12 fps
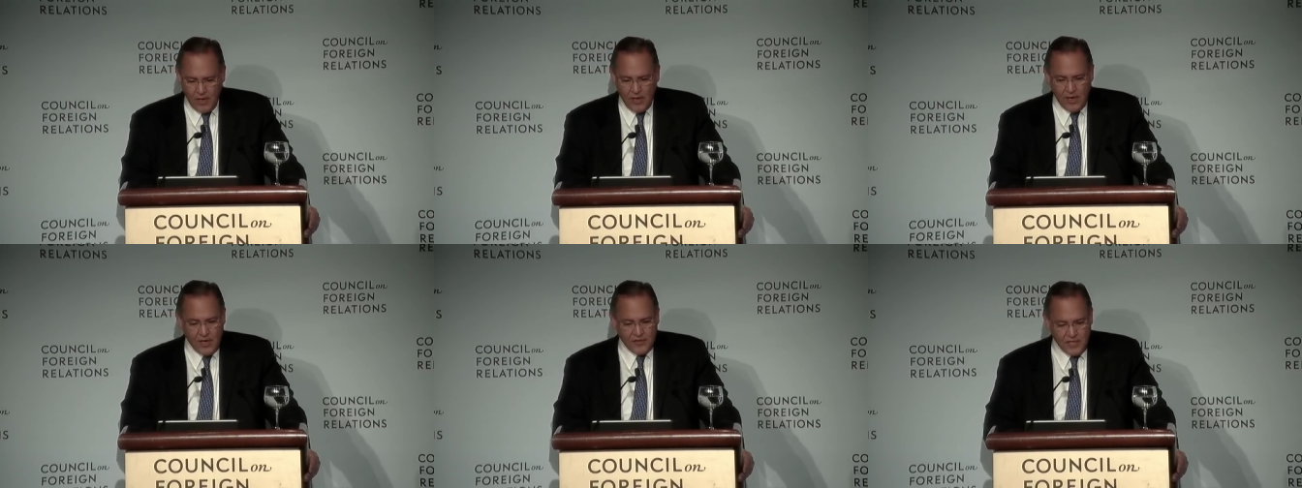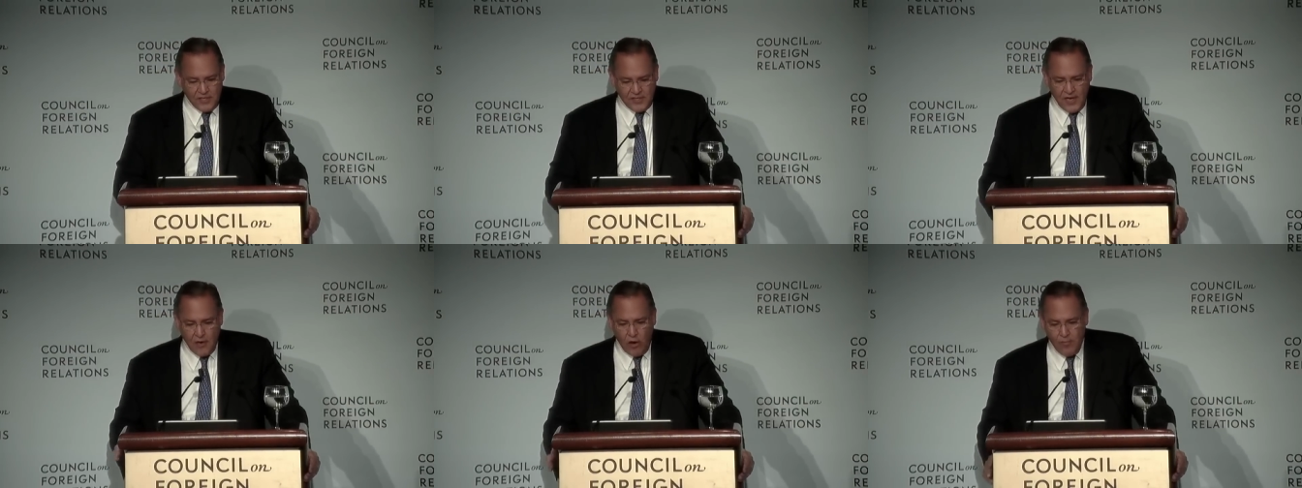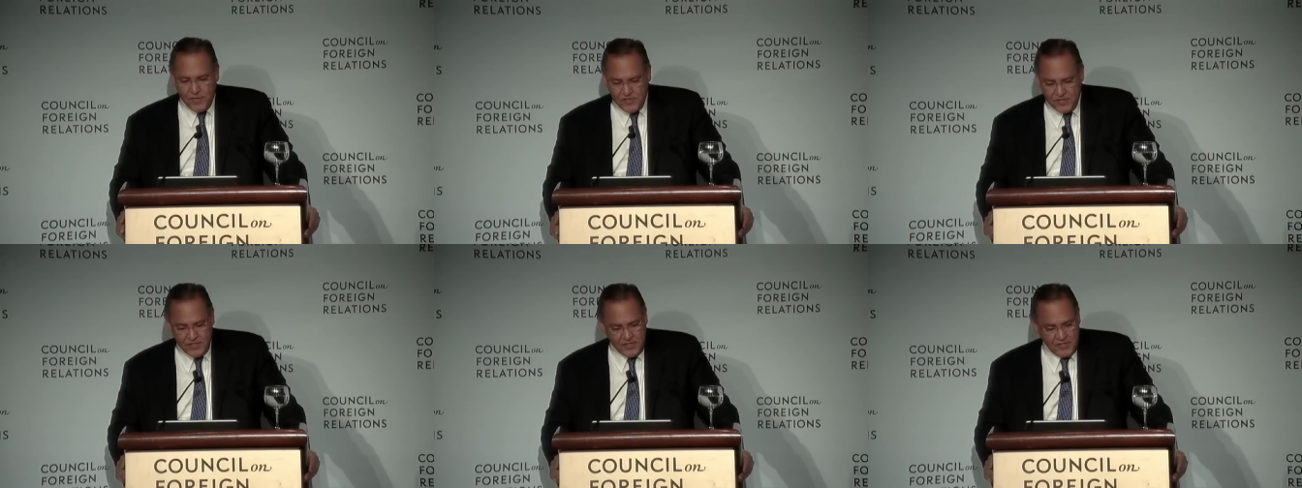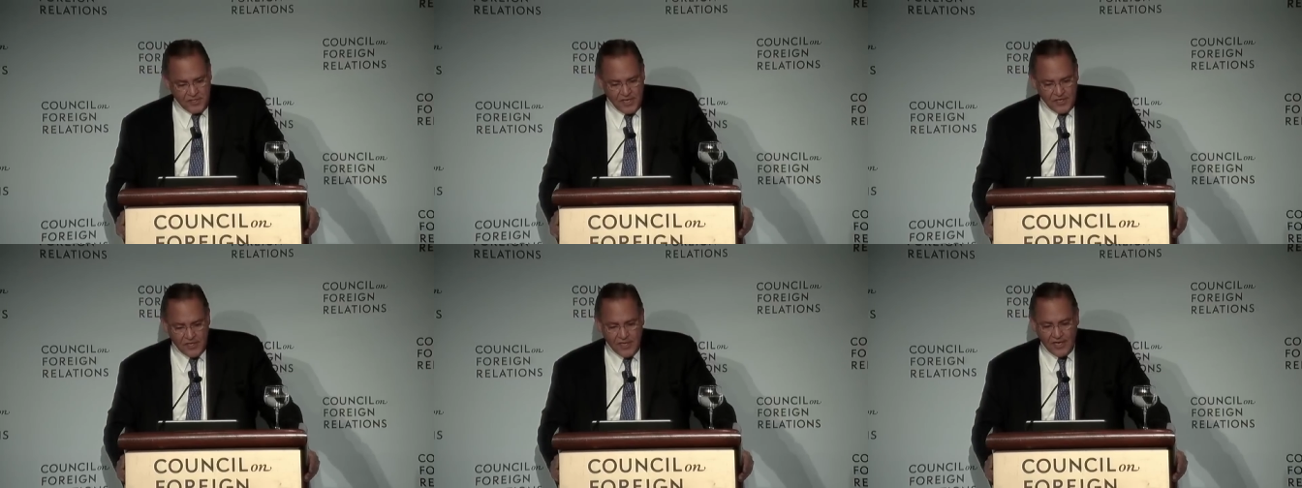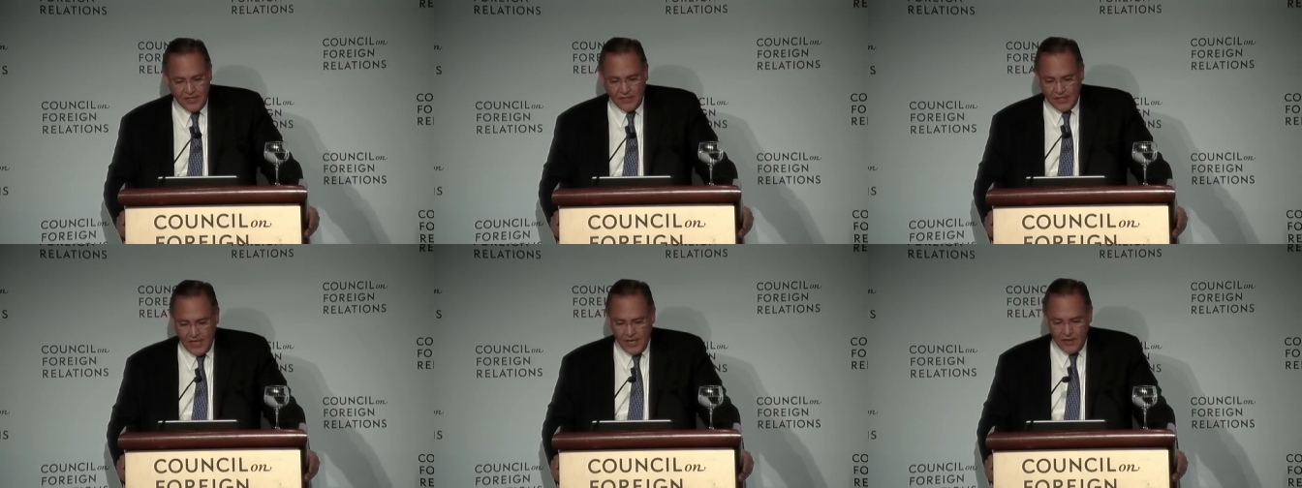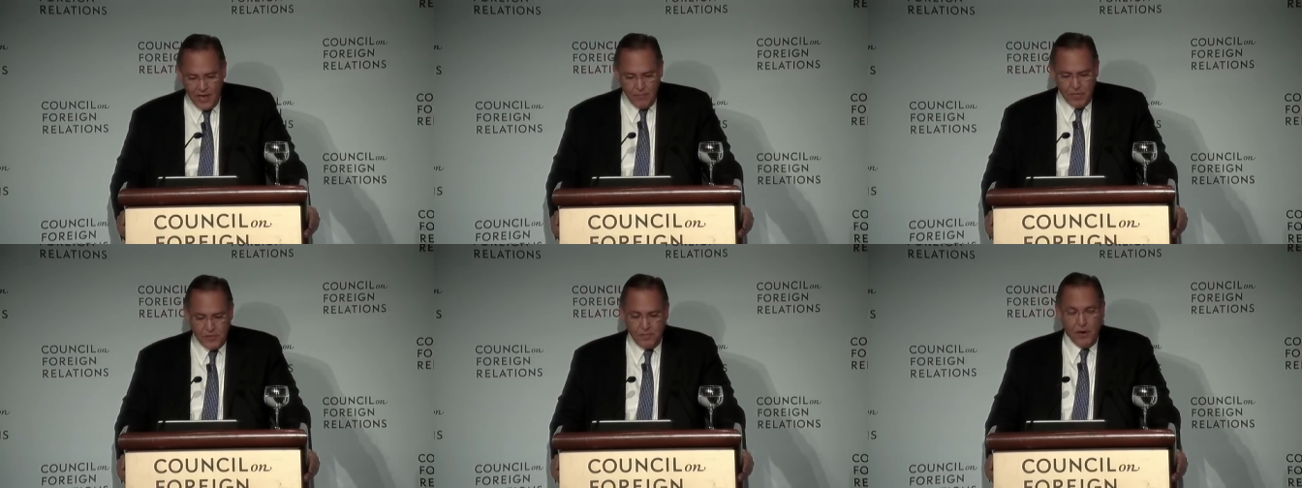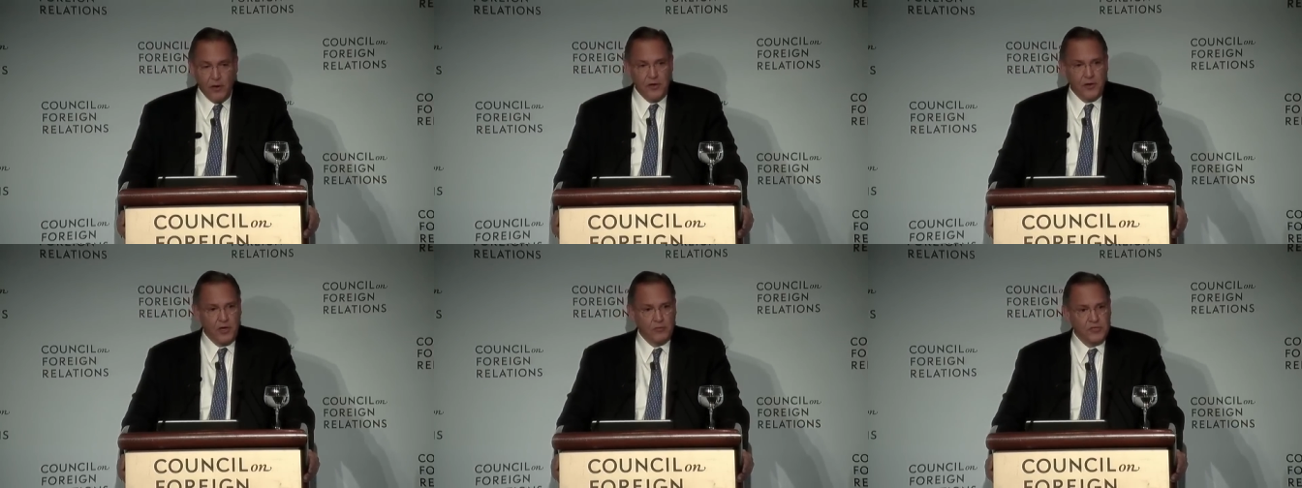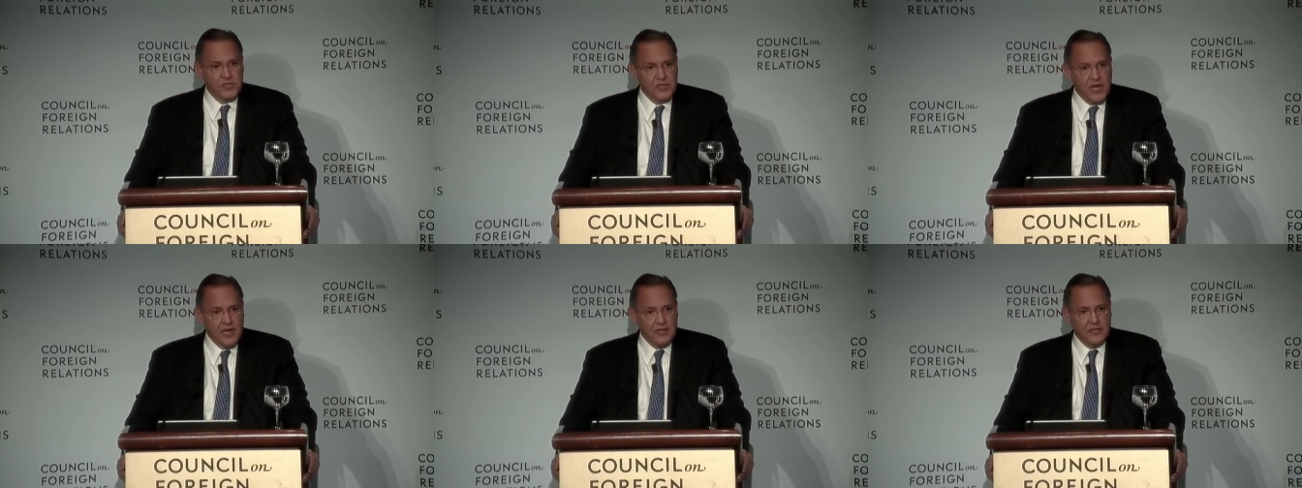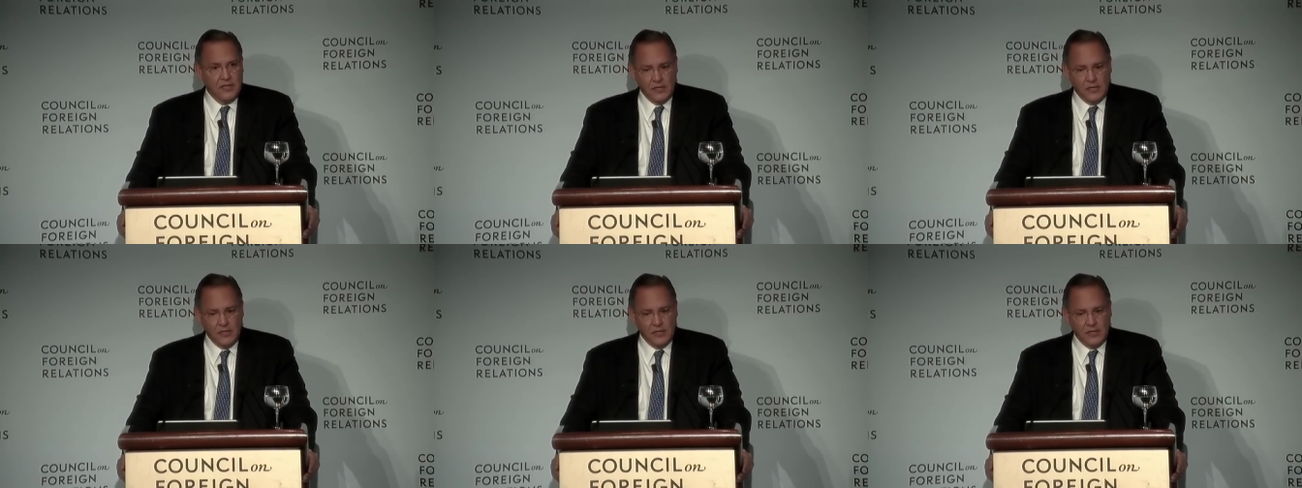As I said, all businesses need to take the lead, and that means partnering with state,